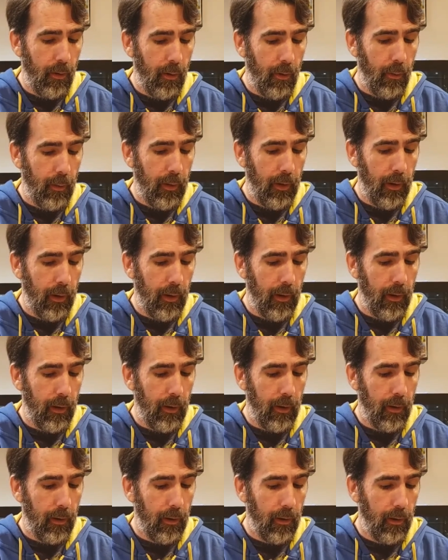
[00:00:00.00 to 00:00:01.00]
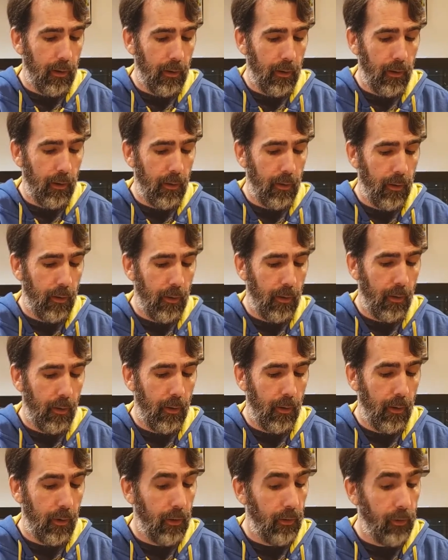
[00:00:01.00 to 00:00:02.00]
Okay.
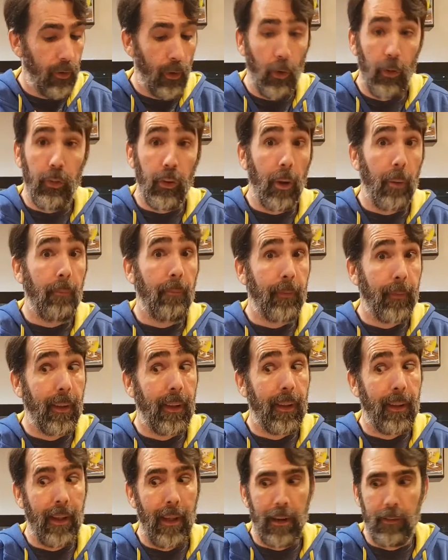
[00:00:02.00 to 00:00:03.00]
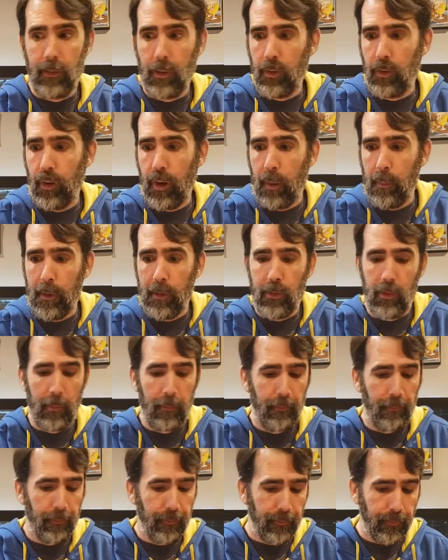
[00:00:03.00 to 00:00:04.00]
Told you, a lot of enchantments.
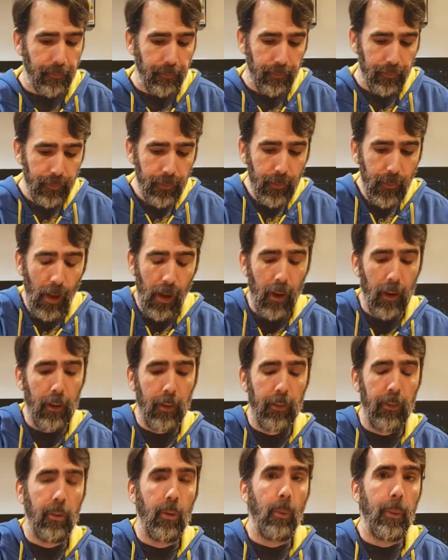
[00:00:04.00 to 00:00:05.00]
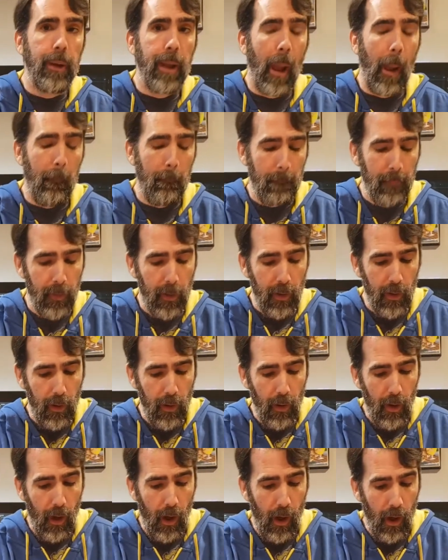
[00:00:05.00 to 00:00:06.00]
All right, let's see what we got.
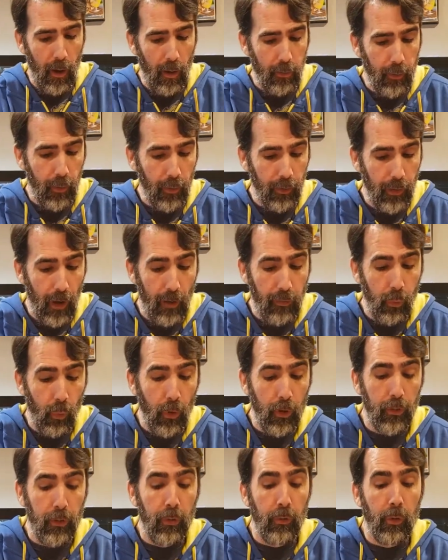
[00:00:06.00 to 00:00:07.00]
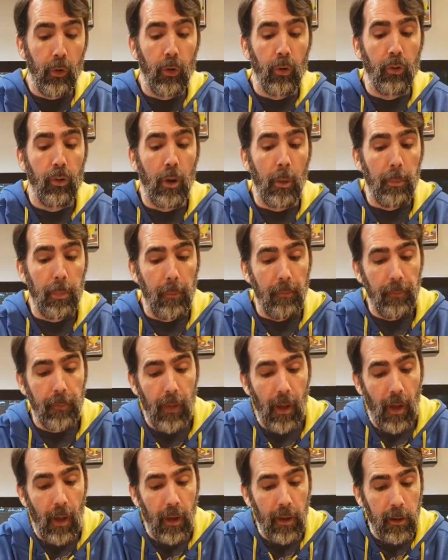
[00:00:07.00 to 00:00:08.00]
First off, Words of Worship.
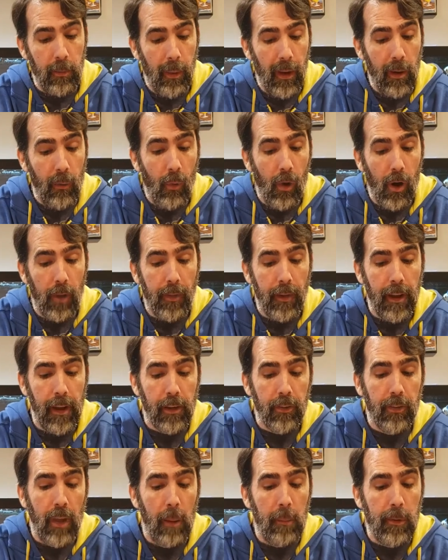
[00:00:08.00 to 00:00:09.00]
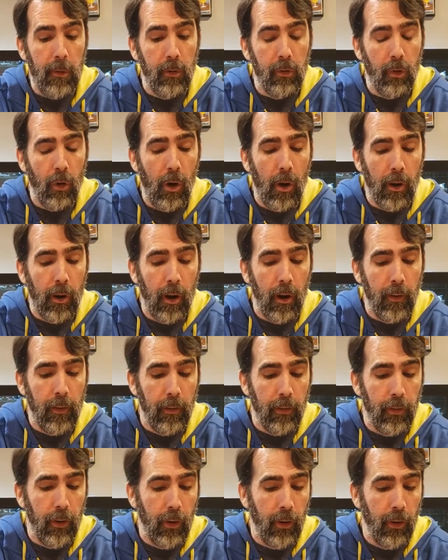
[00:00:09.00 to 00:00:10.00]
You pay 1 the next time you draw a card
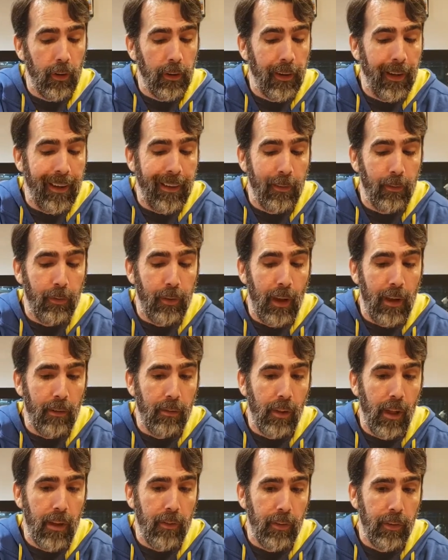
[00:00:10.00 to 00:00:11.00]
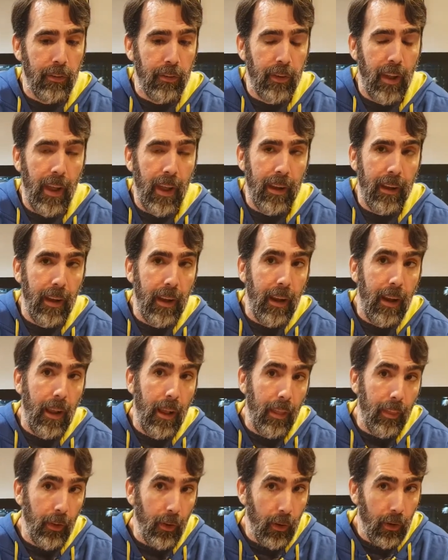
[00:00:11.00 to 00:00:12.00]
this turn, gain 5 life instead.
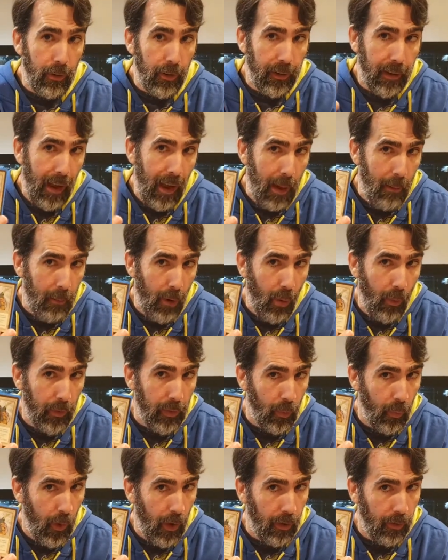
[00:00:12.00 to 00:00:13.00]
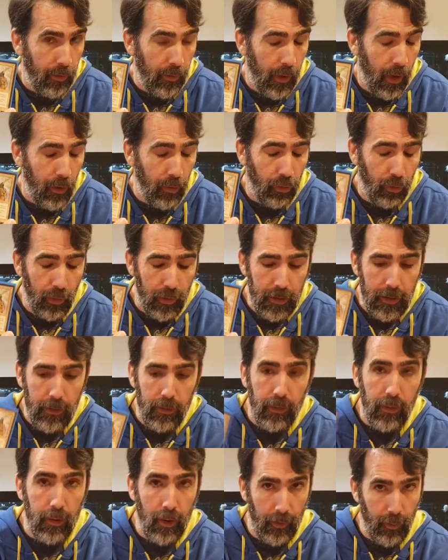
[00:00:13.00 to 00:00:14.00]
There is a combo with the Well of Lost
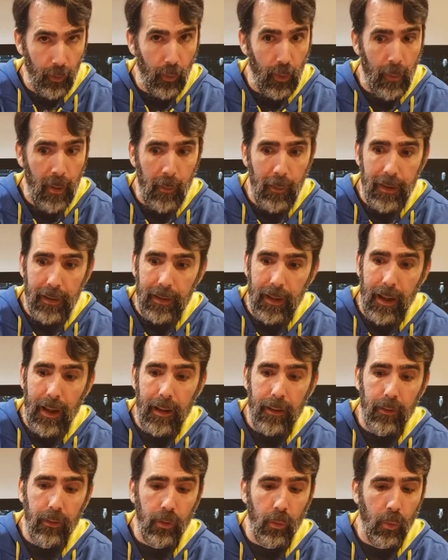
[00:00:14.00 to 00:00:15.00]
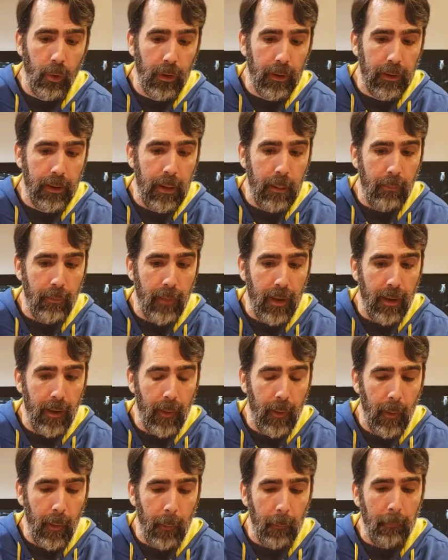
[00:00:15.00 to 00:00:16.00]
Dreams, another one of my win cons, so we're going to keep that
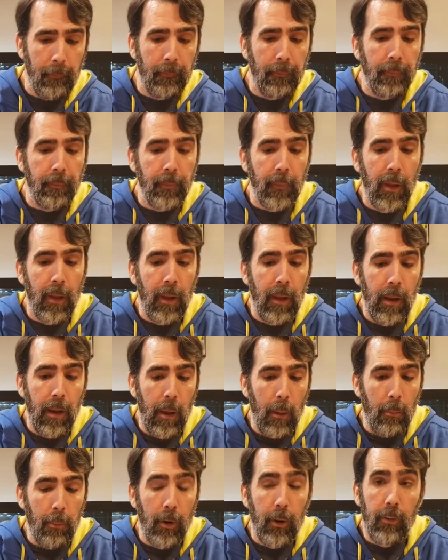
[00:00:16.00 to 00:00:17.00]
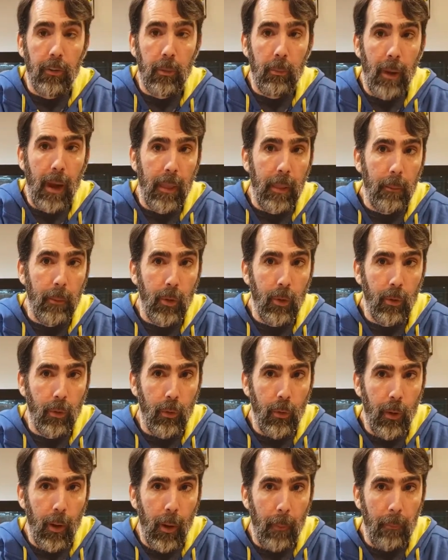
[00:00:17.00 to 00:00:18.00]
in there. Imprisoned by the
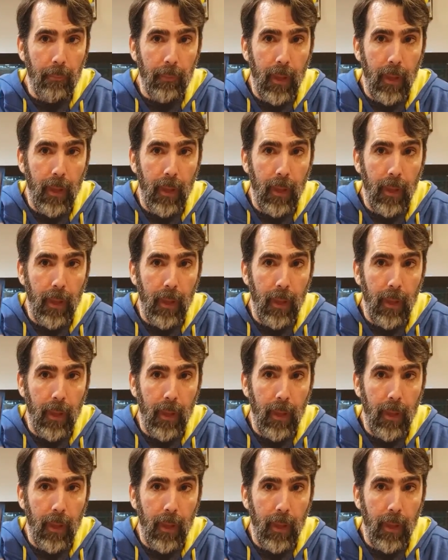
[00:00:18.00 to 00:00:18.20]
Moon.